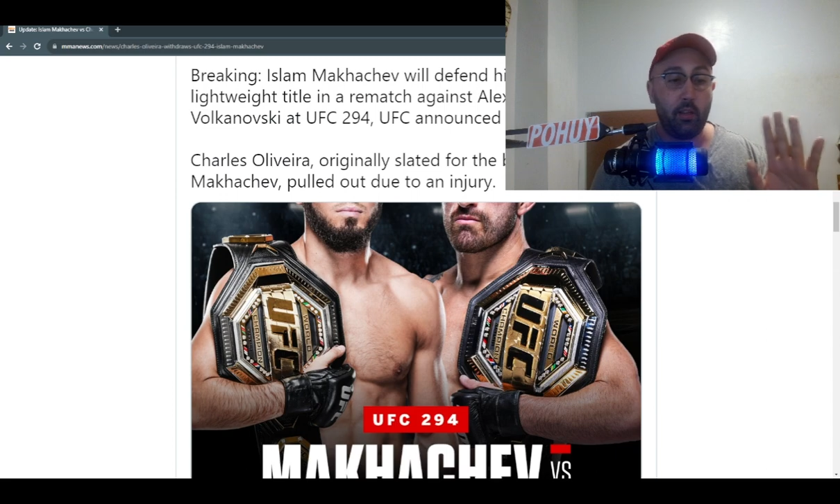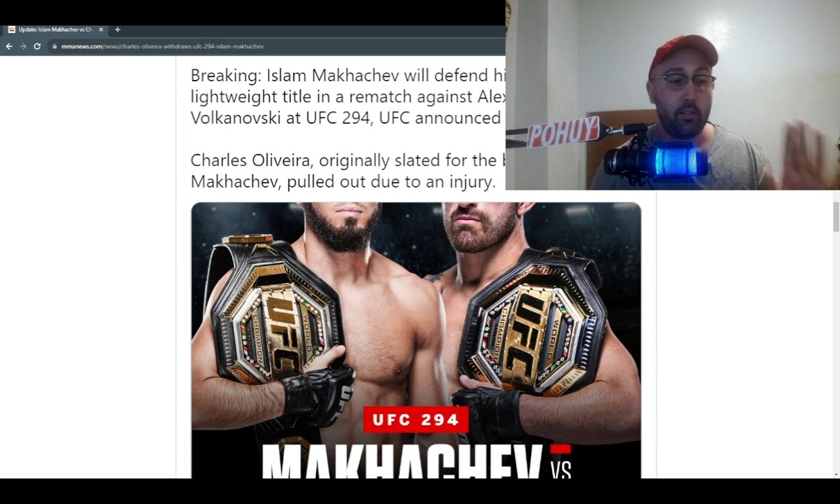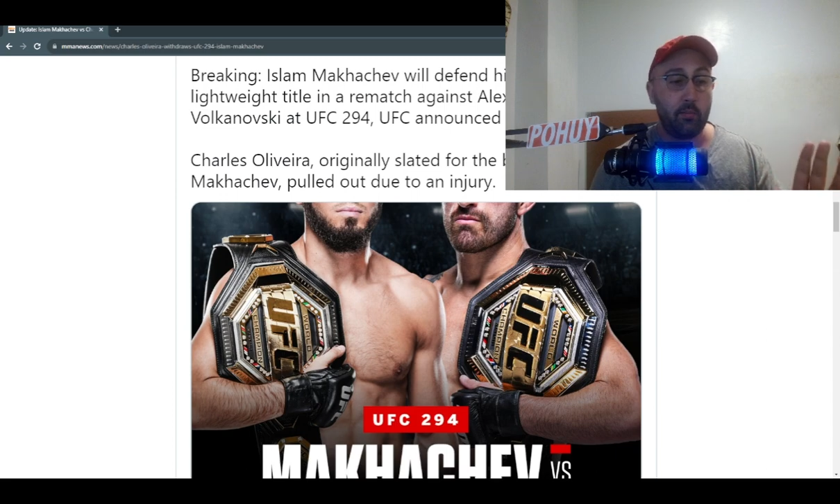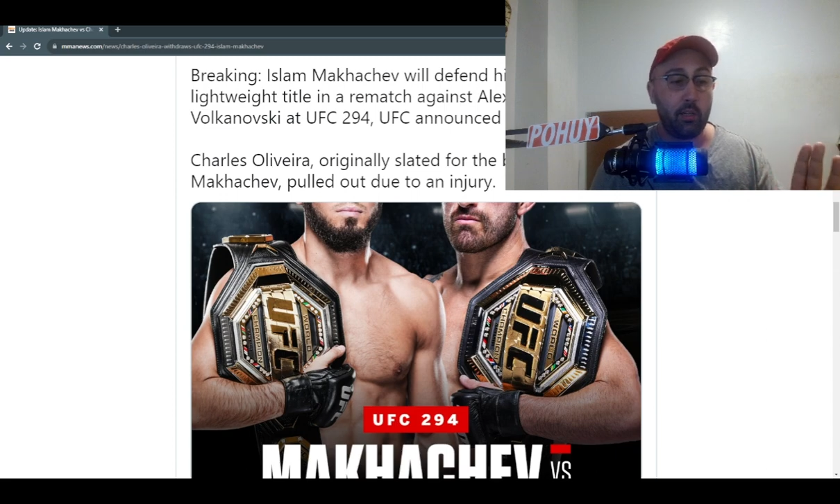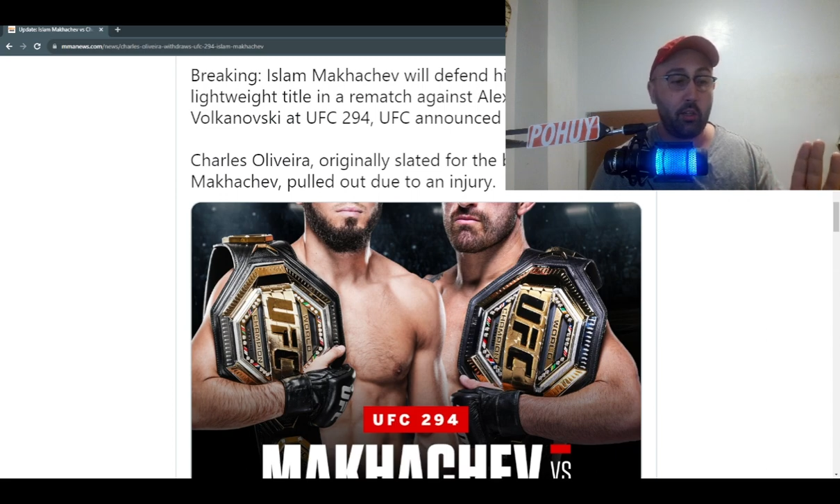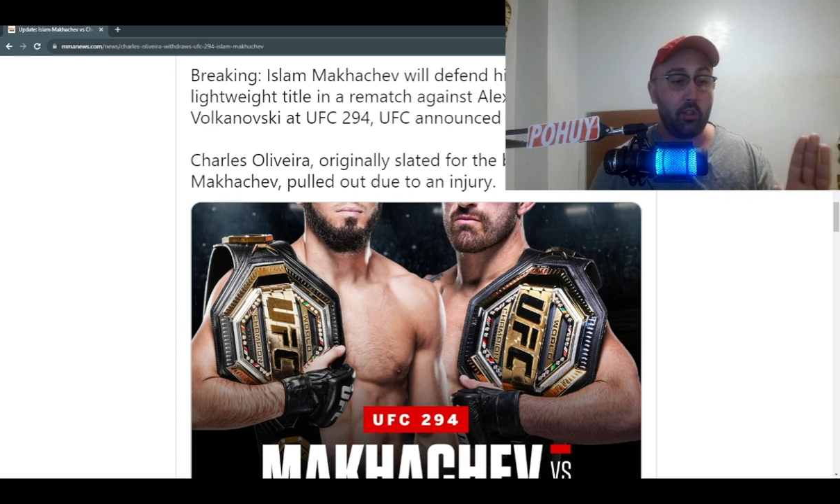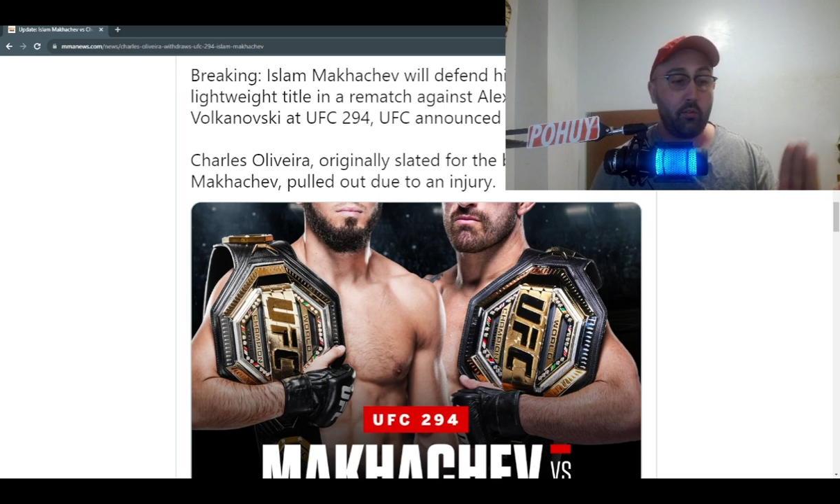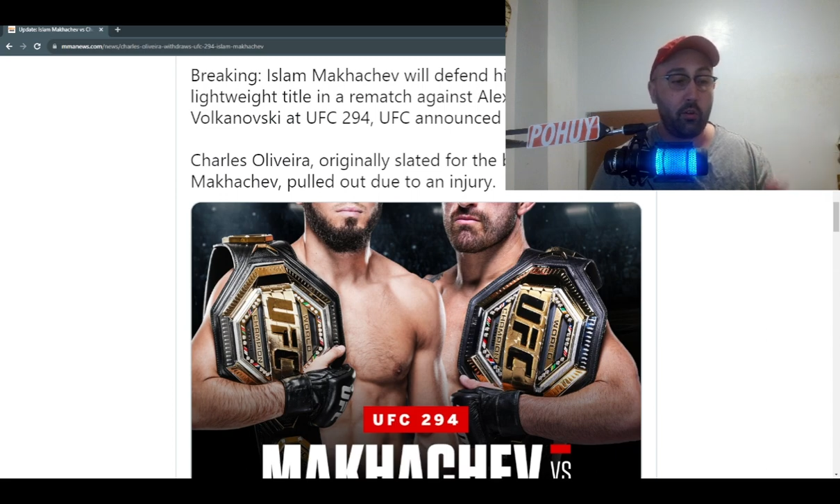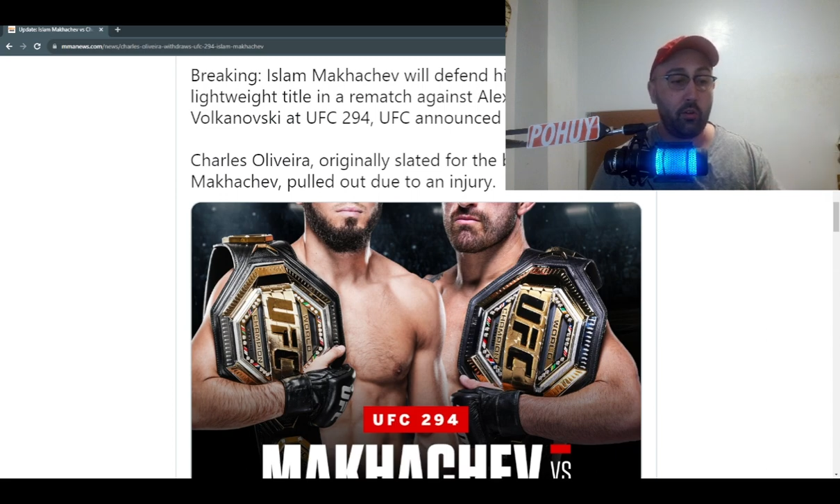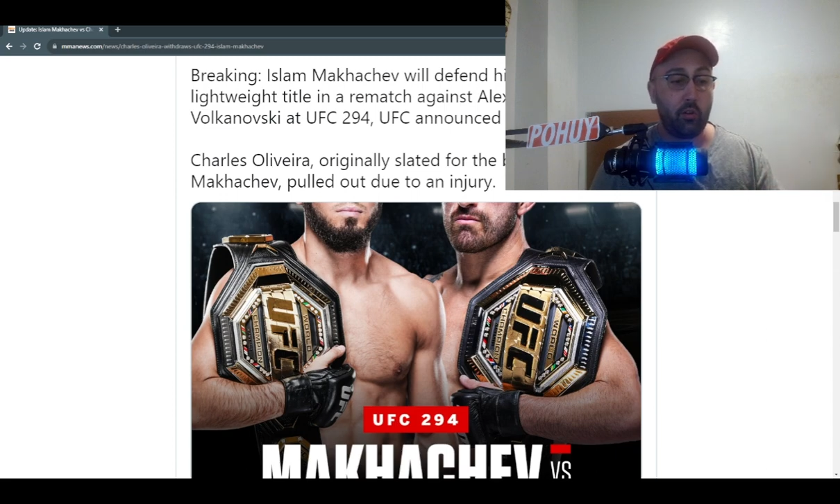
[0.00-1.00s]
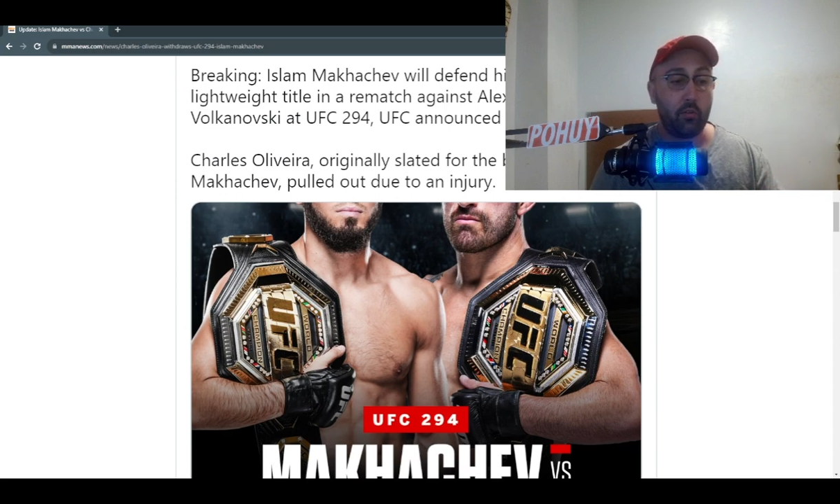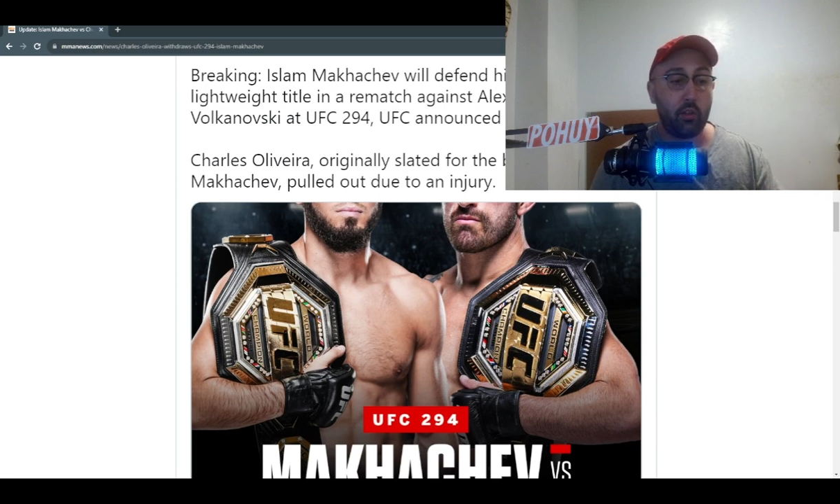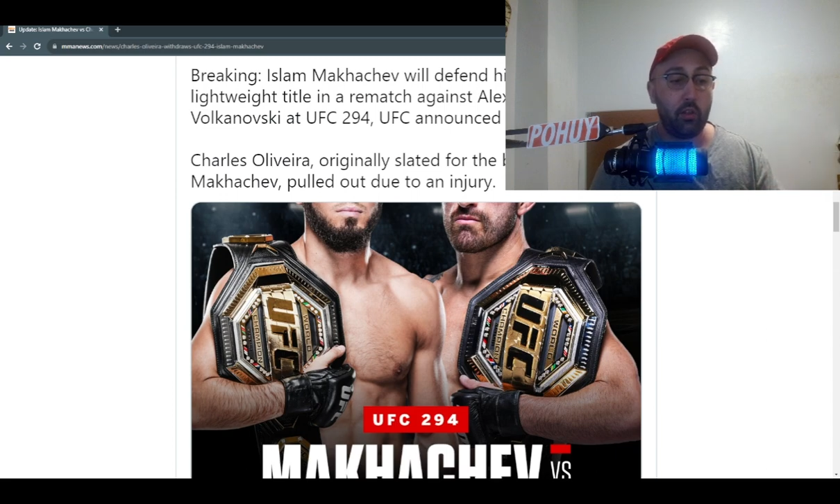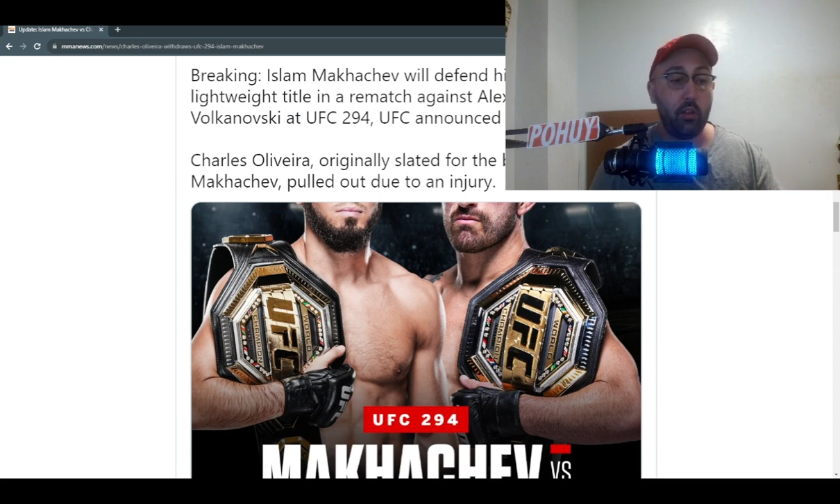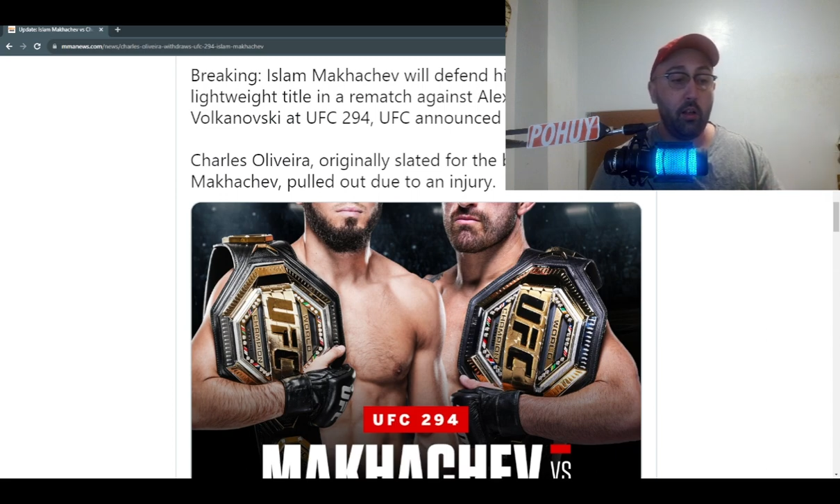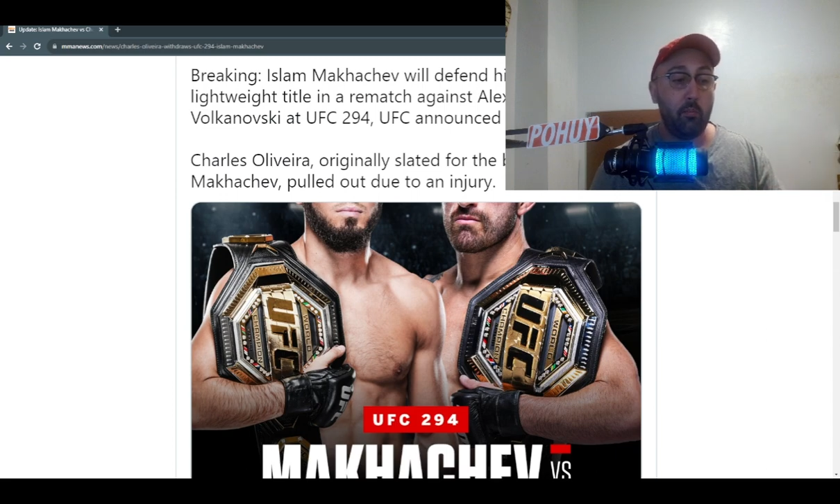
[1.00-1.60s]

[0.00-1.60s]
be Islam Makhachev, Volkanovski,